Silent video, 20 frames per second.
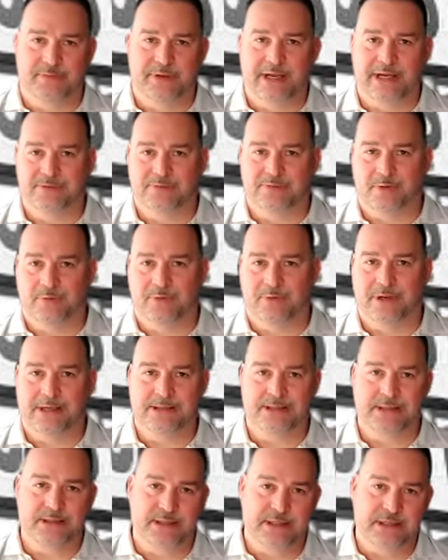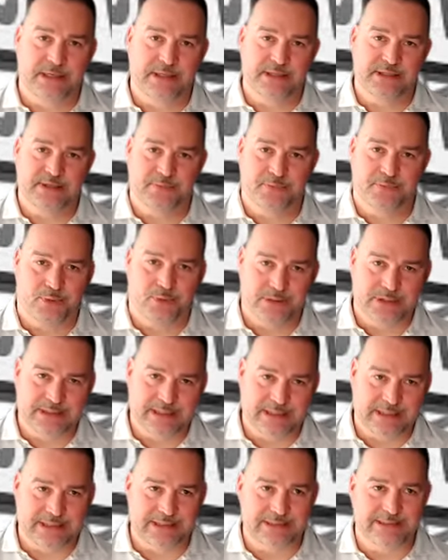passport process, you get a support
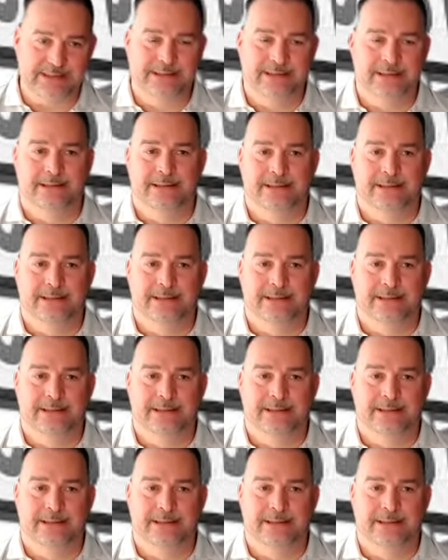ticket.